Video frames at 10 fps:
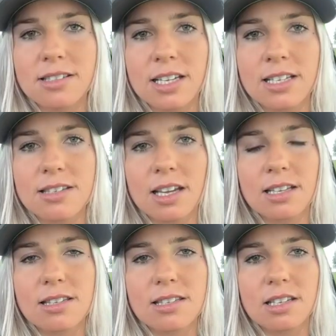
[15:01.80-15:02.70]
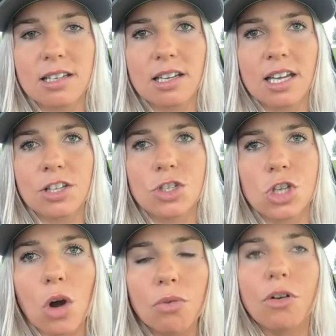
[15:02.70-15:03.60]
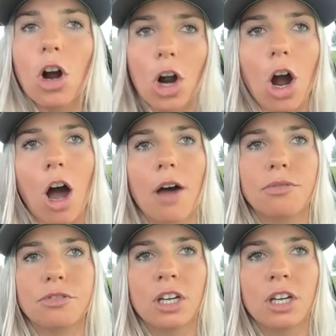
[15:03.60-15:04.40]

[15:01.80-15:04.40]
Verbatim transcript: It's, it's, it's so far off